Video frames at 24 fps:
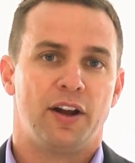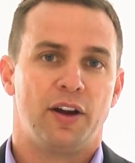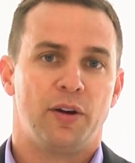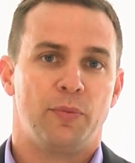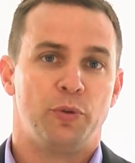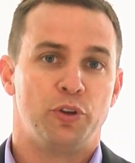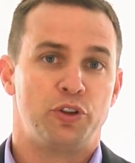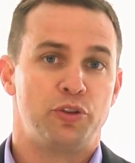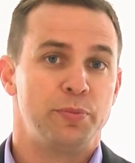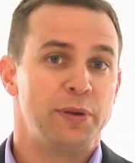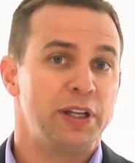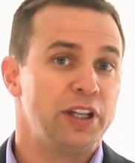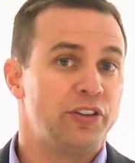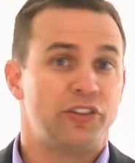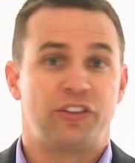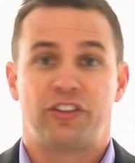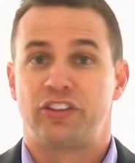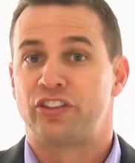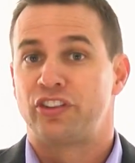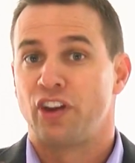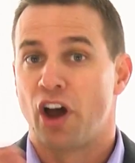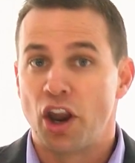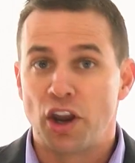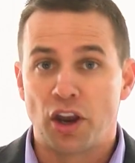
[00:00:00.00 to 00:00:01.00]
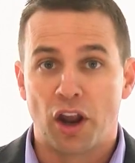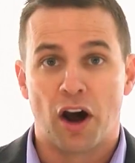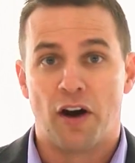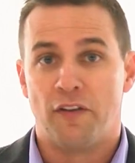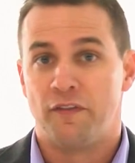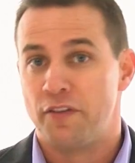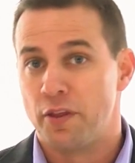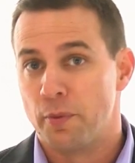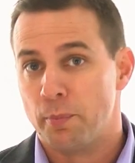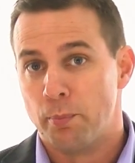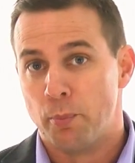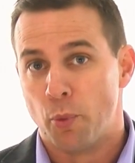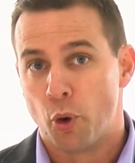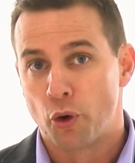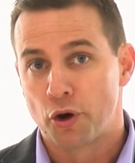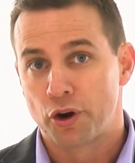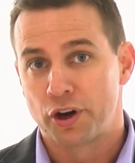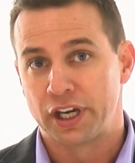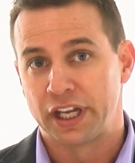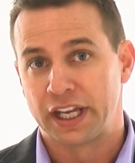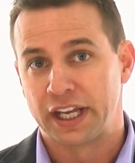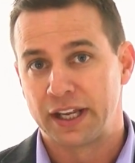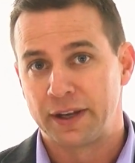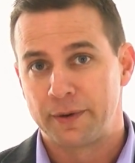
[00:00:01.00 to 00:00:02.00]
which means son of the
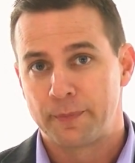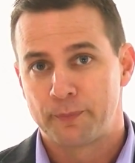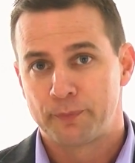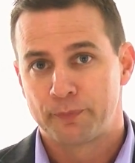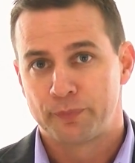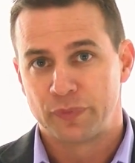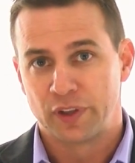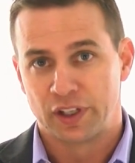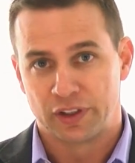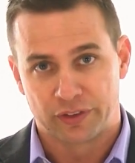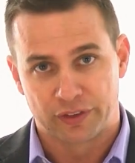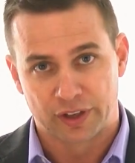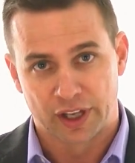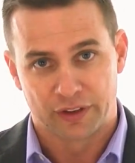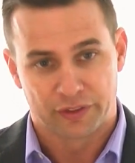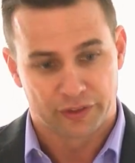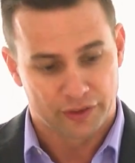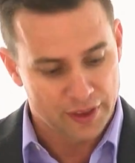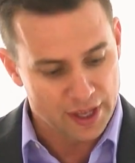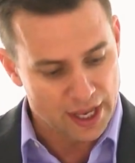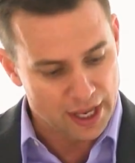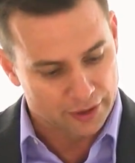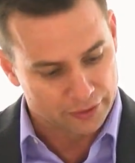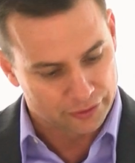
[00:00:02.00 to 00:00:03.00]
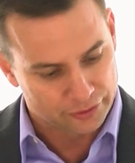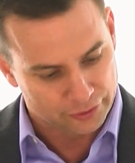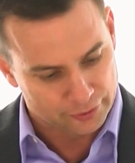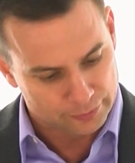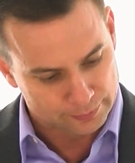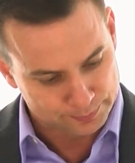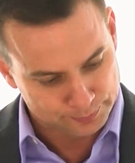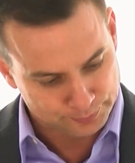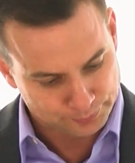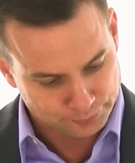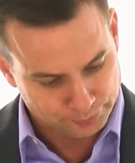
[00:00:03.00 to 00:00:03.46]
morning. It says this,